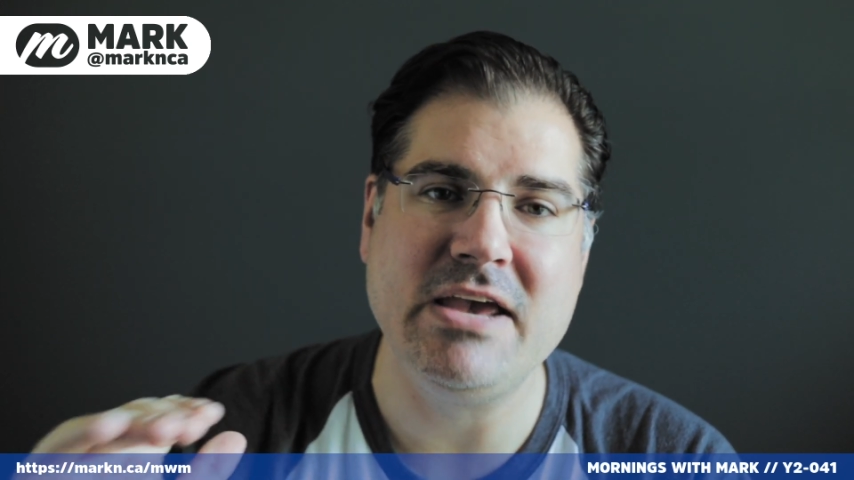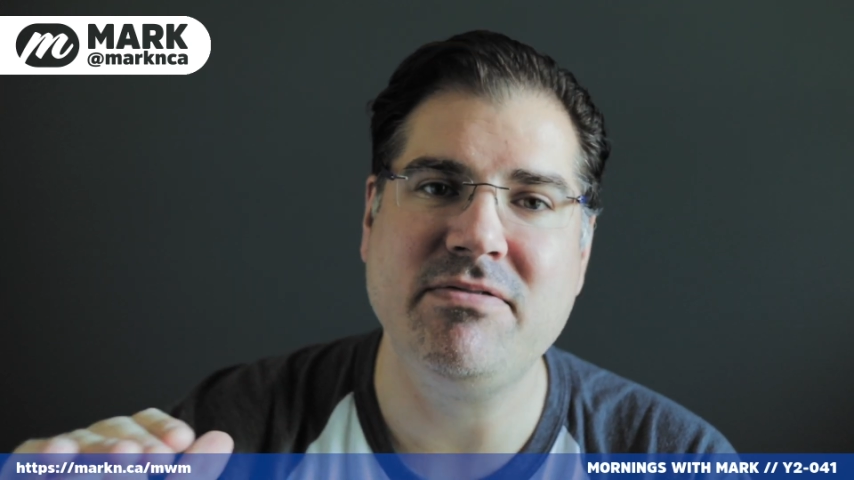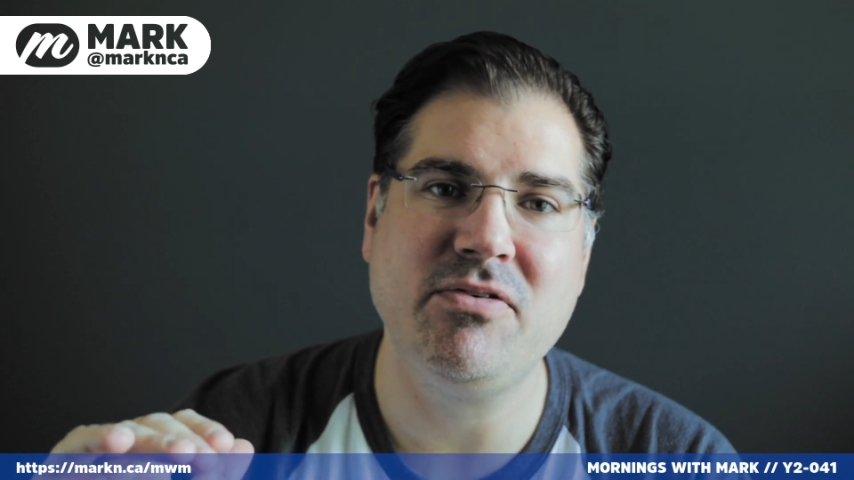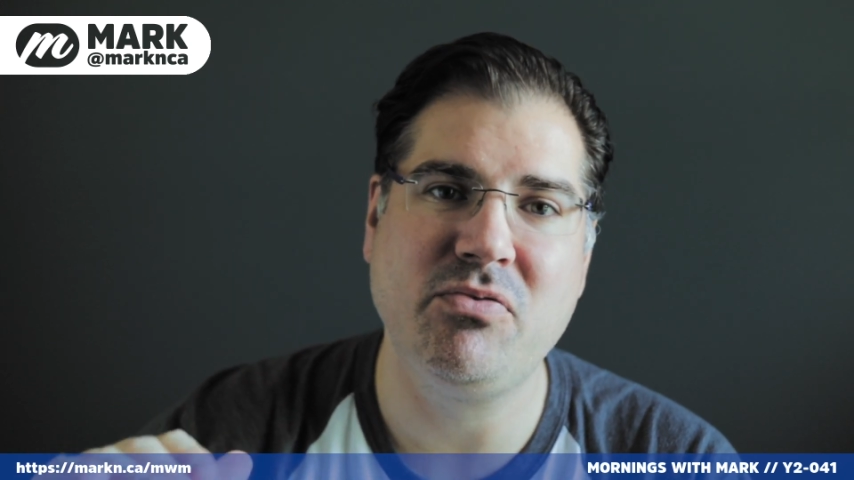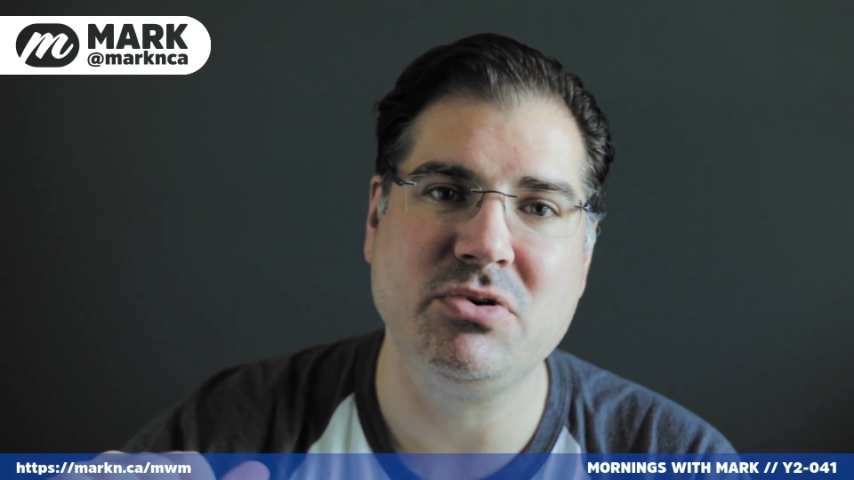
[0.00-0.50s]

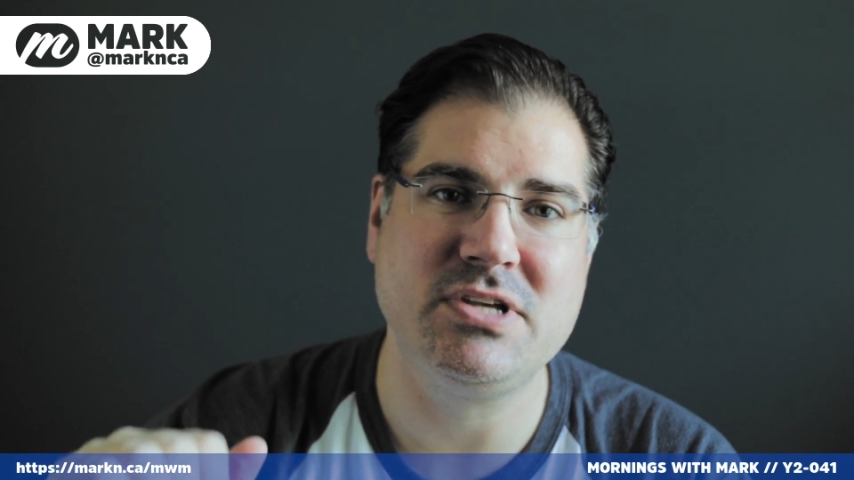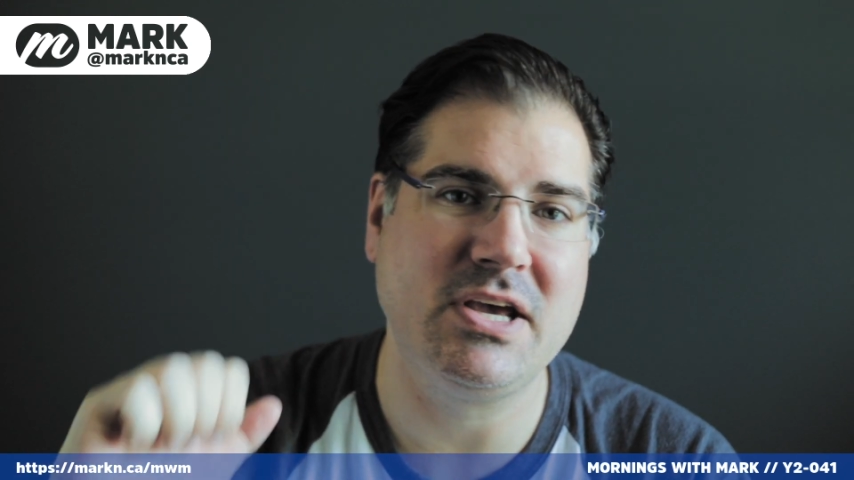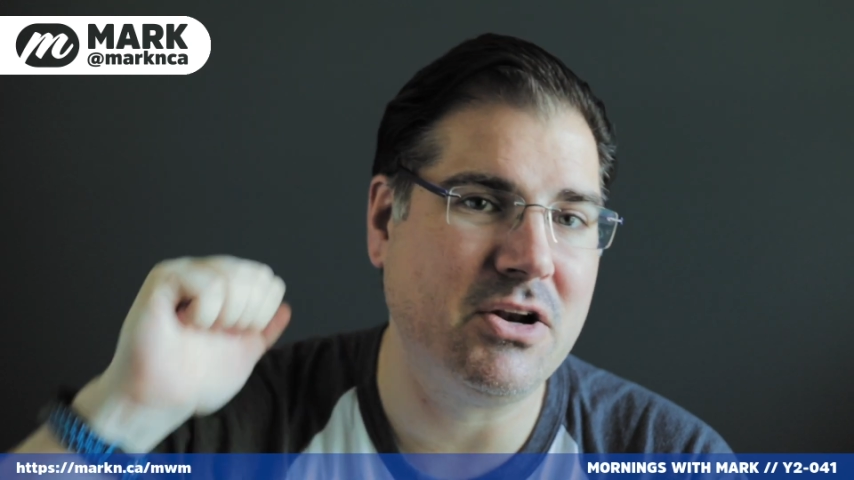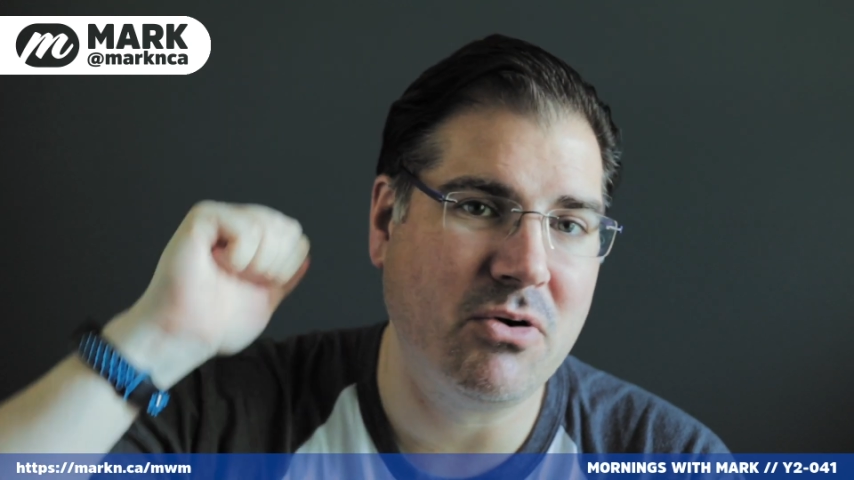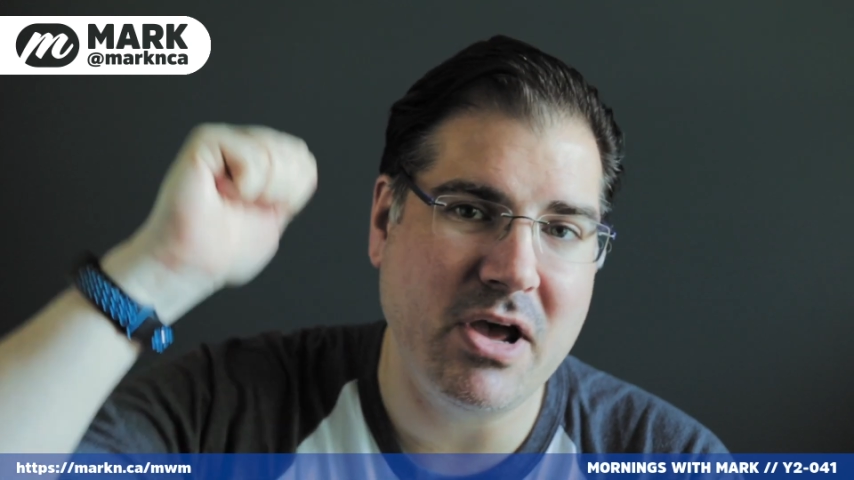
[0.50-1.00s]
Even if we're
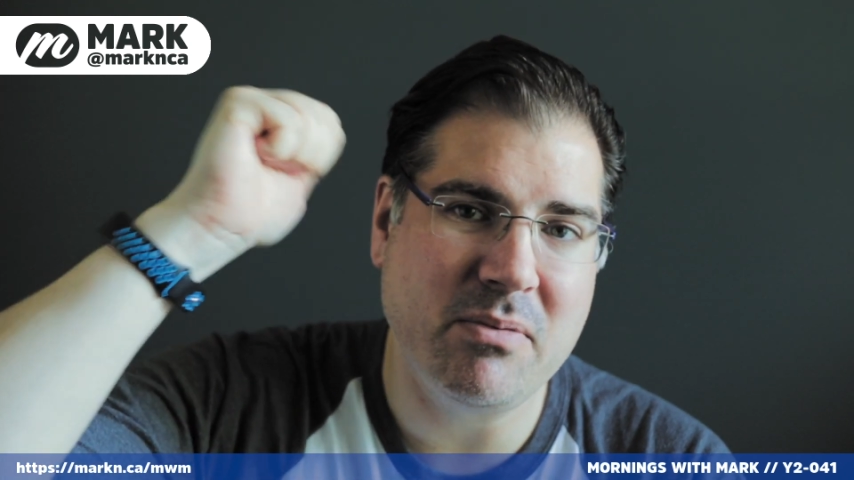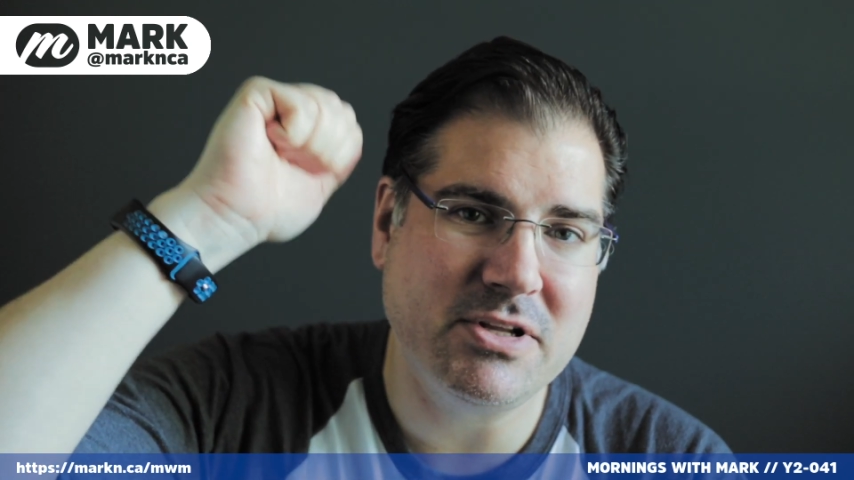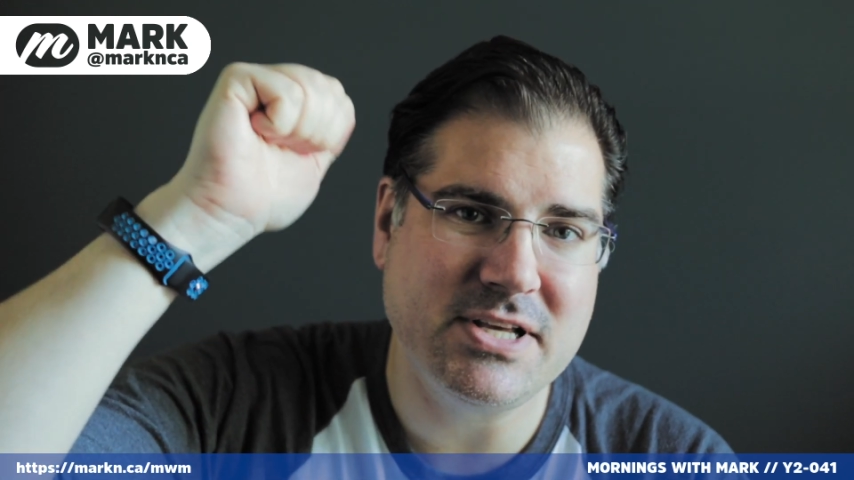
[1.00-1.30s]
saying, you know, hey, we